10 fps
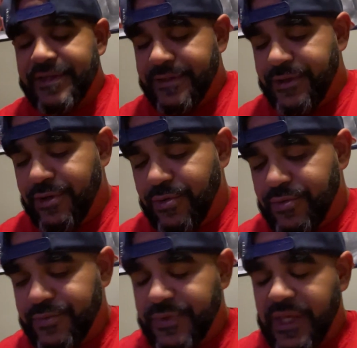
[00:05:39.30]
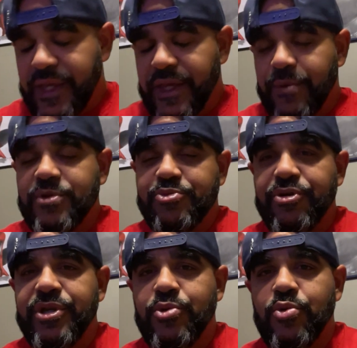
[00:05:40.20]
you know, it was
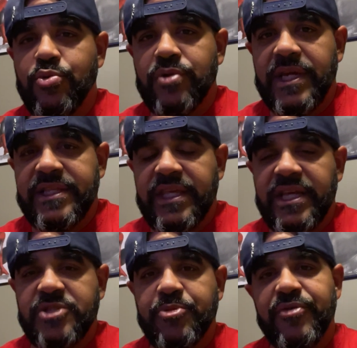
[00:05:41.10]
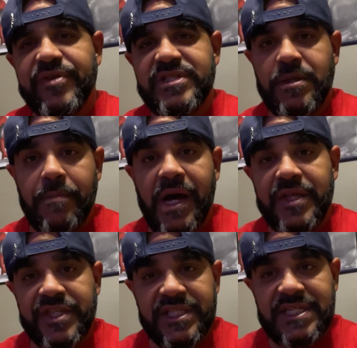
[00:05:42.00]
pretty cool. Like the experience, the
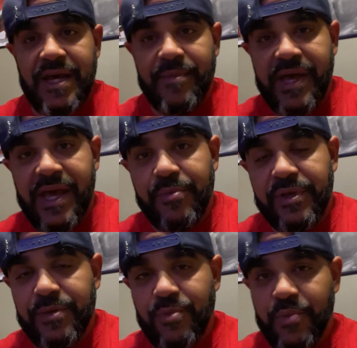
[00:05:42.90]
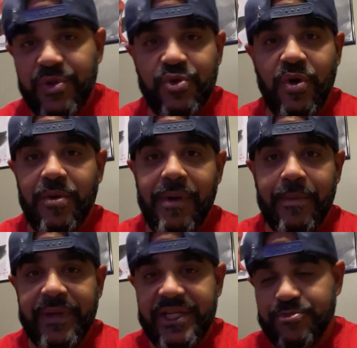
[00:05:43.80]
bonding time I had with him when we talk
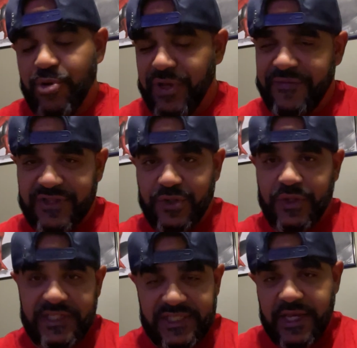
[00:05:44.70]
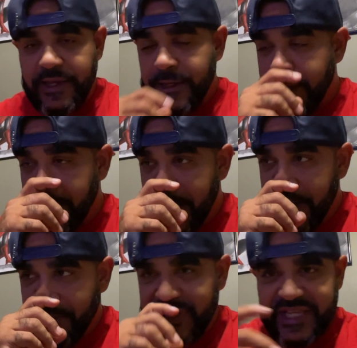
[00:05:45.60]
about baseball. Even to this day,
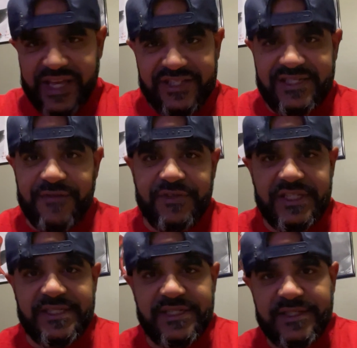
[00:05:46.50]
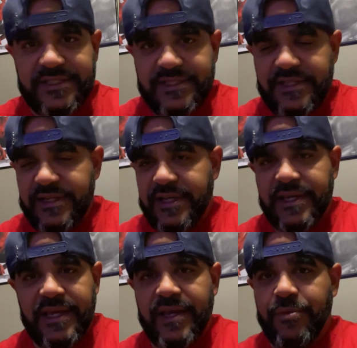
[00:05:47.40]
my dad is 76
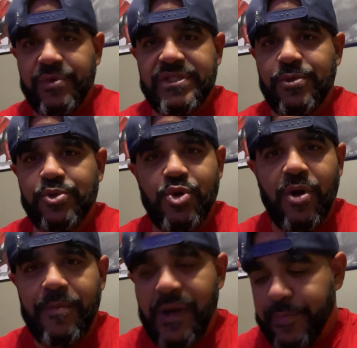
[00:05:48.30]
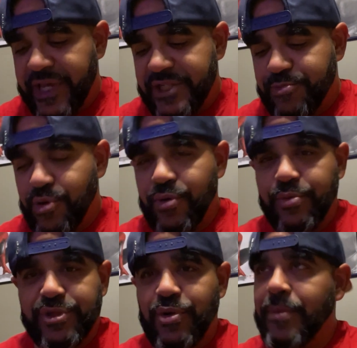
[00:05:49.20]
and we still talk about baseball.
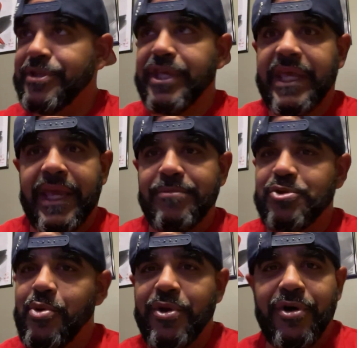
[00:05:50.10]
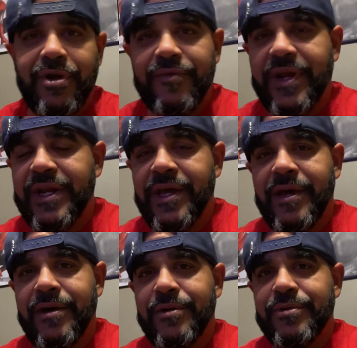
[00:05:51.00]
We talk about the games going on right
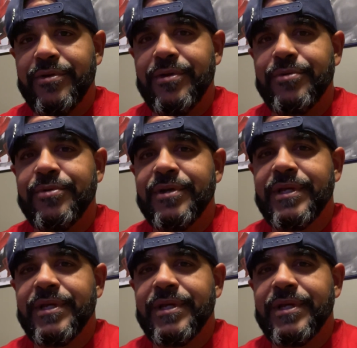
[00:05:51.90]
now, you know,